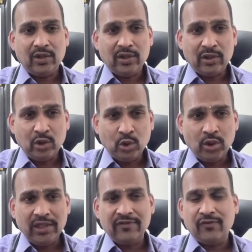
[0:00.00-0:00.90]
low
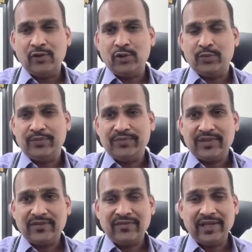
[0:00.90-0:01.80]
lung volume
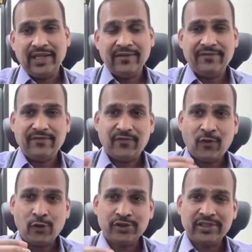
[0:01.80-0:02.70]
will have
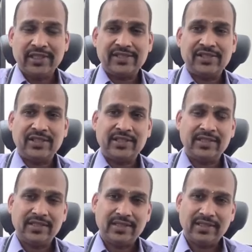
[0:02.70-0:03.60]
false reduction in
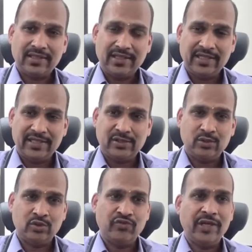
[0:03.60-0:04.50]

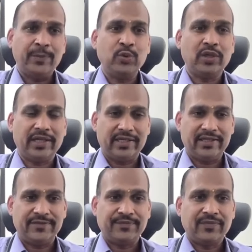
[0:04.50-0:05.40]
DLCO. So we have to
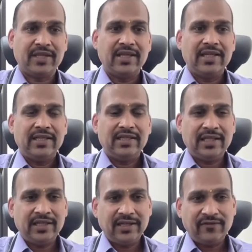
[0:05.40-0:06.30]
correct.
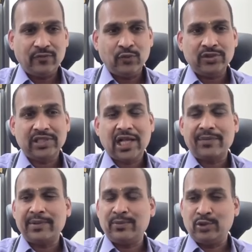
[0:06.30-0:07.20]
Then of course
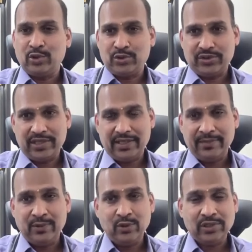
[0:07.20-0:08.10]
carbon monoxide,
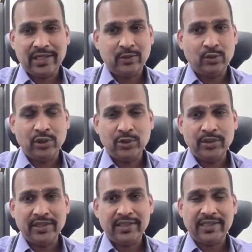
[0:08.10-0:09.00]
because I told you
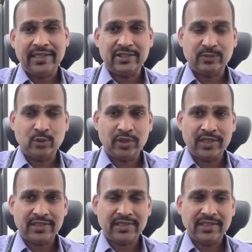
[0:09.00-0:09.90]
that in
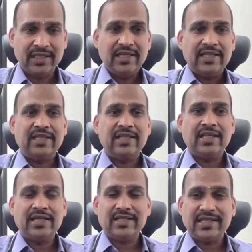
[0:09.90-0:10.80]
smokers
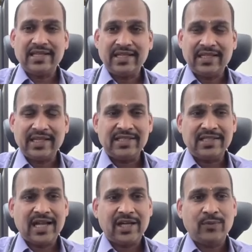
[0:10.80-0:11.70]
there is increased
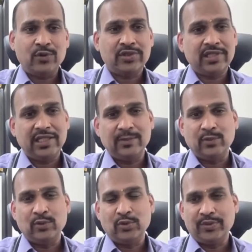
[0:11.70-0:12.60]

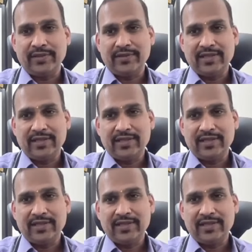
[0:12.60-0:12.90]
carboxyhemoglobin.